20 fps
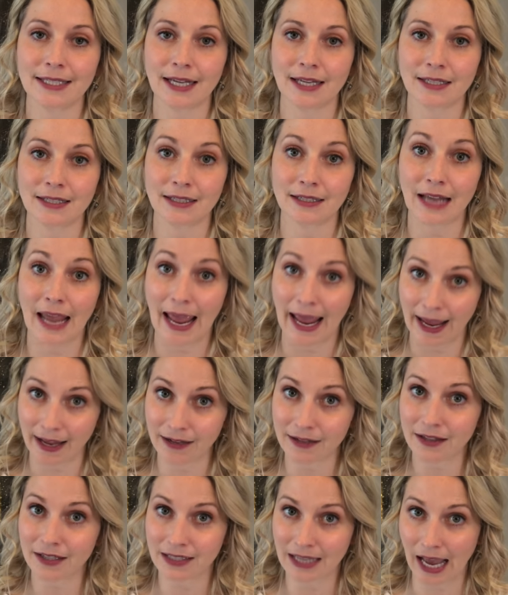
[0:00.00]
and,
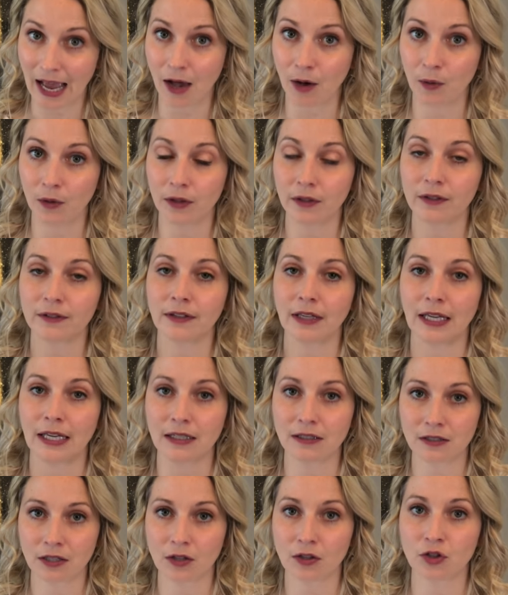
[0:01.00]
and the towels
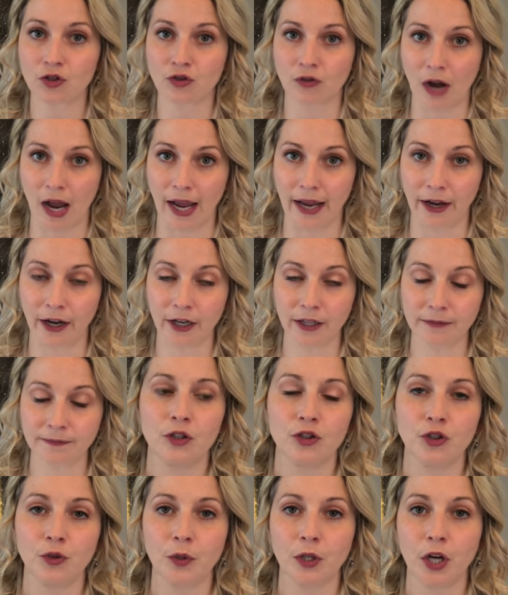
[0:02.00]
into the dryer.
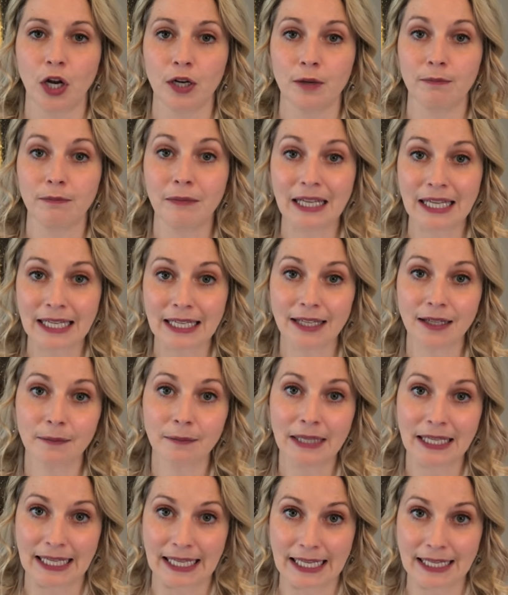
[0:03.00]
Do it on a medium
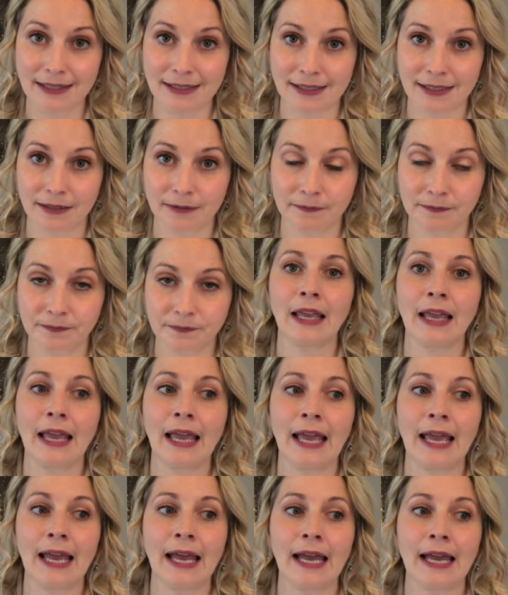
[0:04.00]
heat
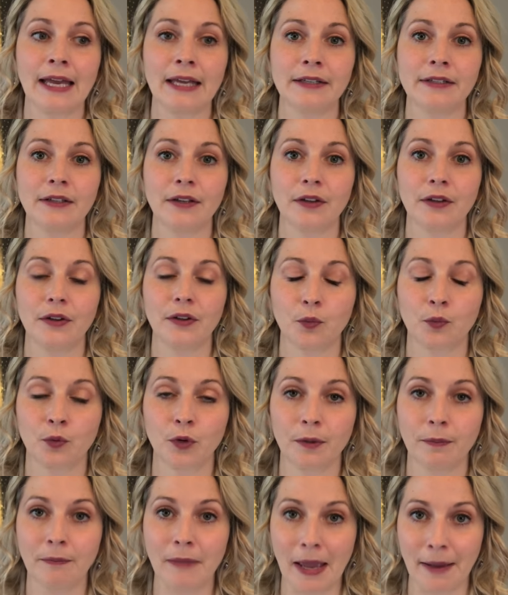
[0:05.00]
and
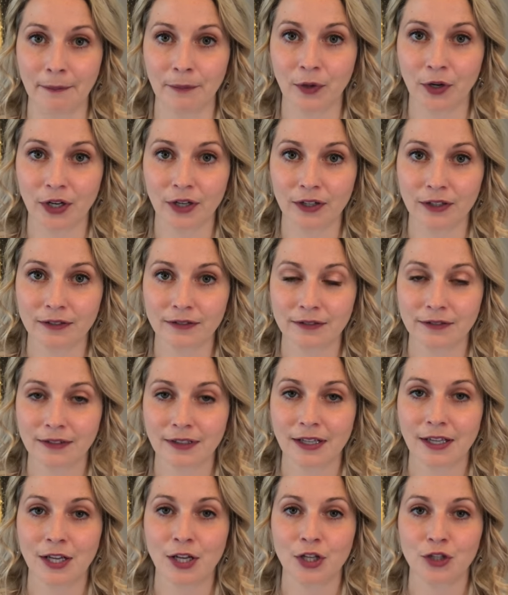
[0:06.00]
remember
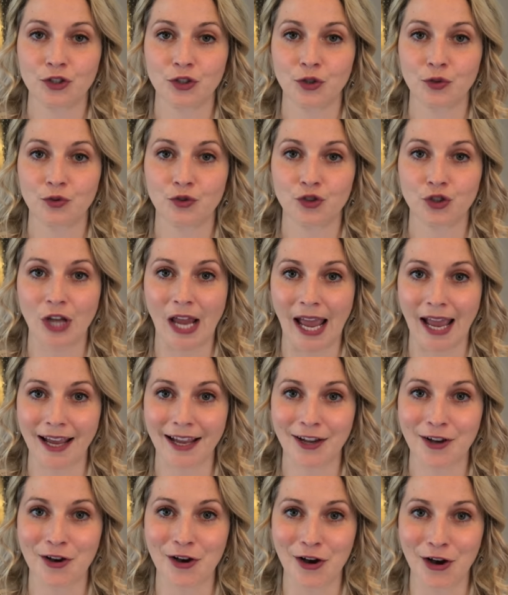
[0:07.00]
to
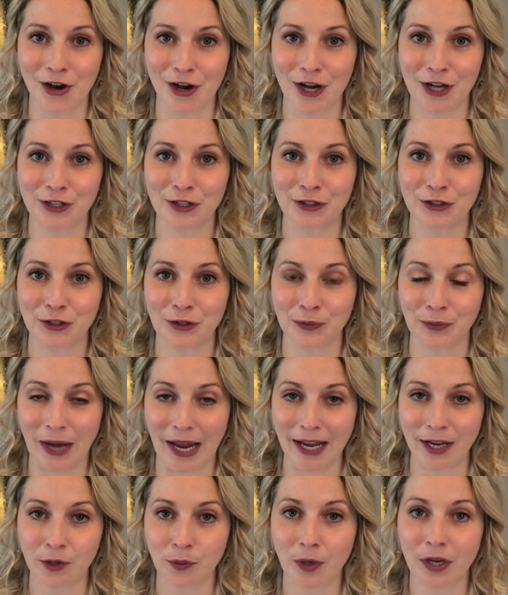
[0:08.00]
check on your
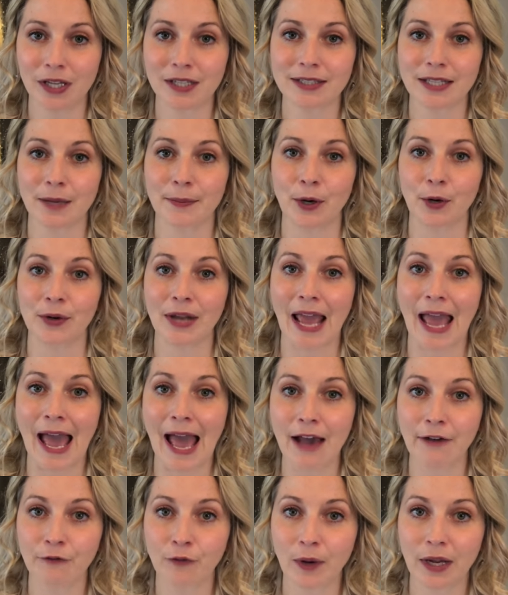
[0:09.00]
rag quilt about
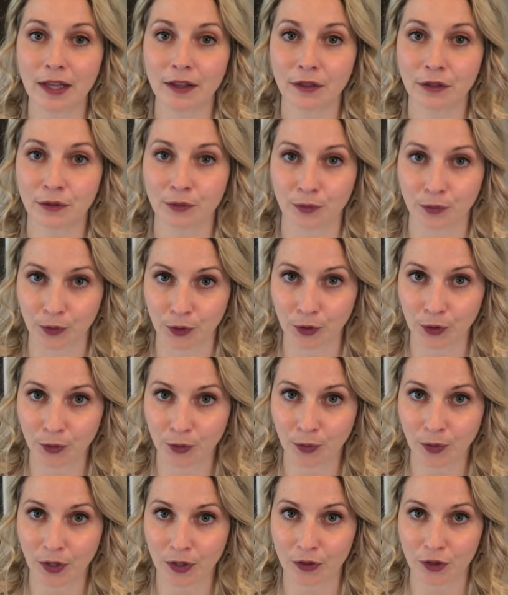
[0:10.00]
halfway
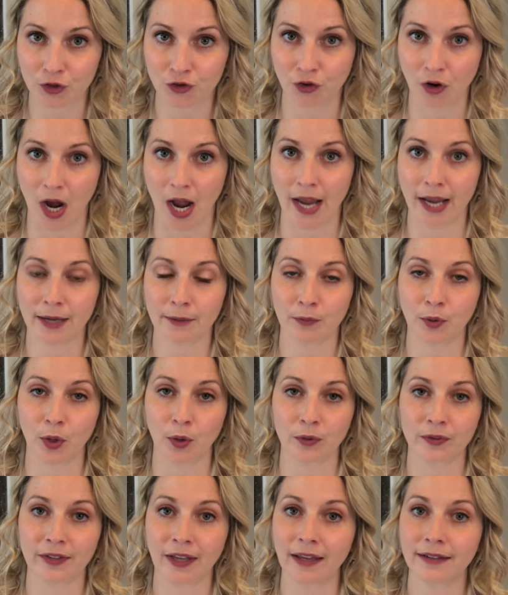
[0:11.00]
through the drying
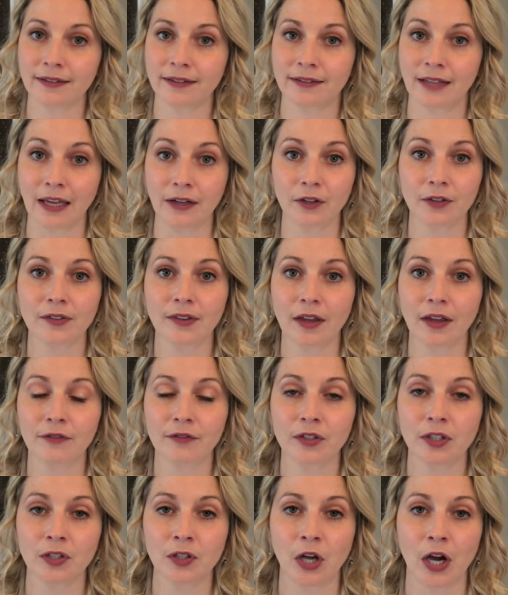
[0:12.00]
process. Set yourself
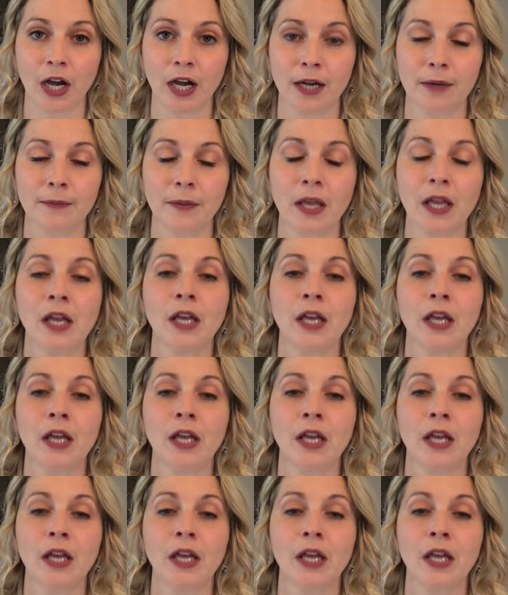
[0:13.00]
an alarm